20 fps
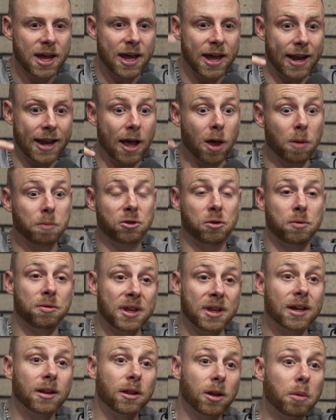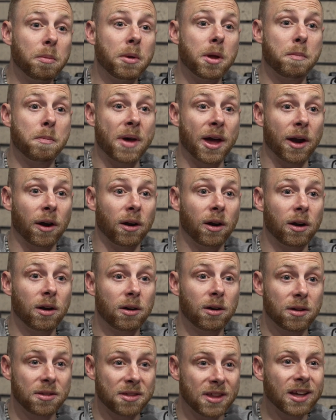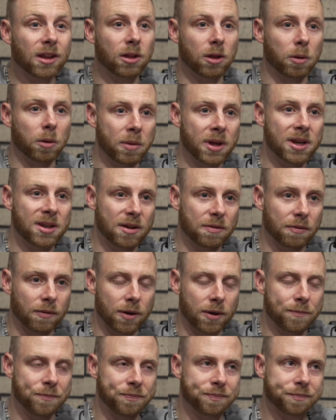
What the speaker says: and helps you think a little bit better, think a little bit different.